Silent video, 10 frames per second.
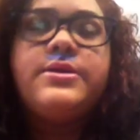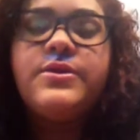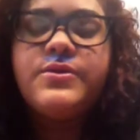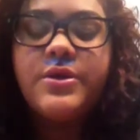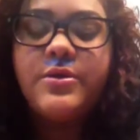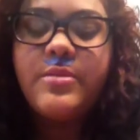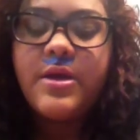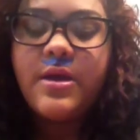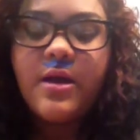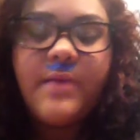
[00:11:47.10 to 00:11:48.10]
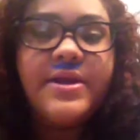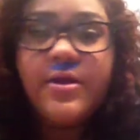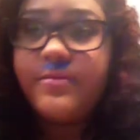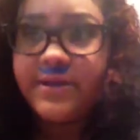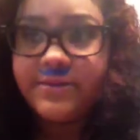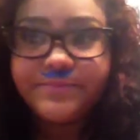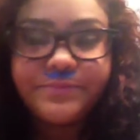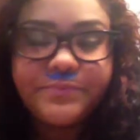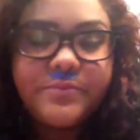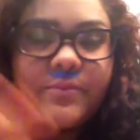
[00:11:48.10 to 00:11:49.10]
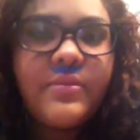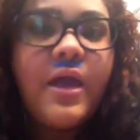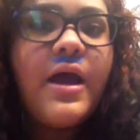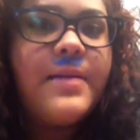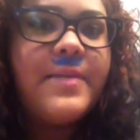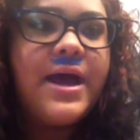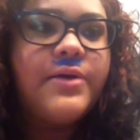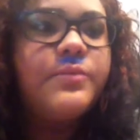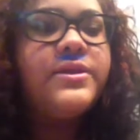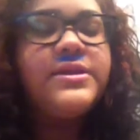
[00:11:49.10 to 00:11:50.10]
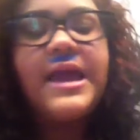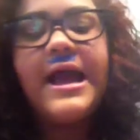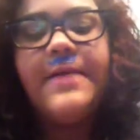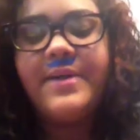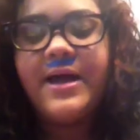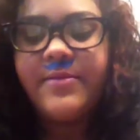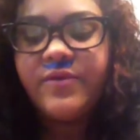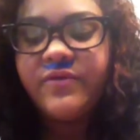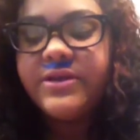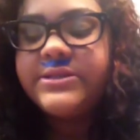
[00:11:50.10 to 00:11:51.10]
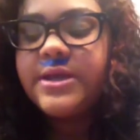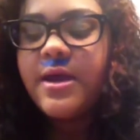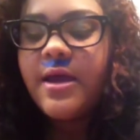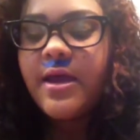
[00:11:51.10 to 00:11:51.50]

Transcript: YouTube, I mean on my iPad with the app iMovies.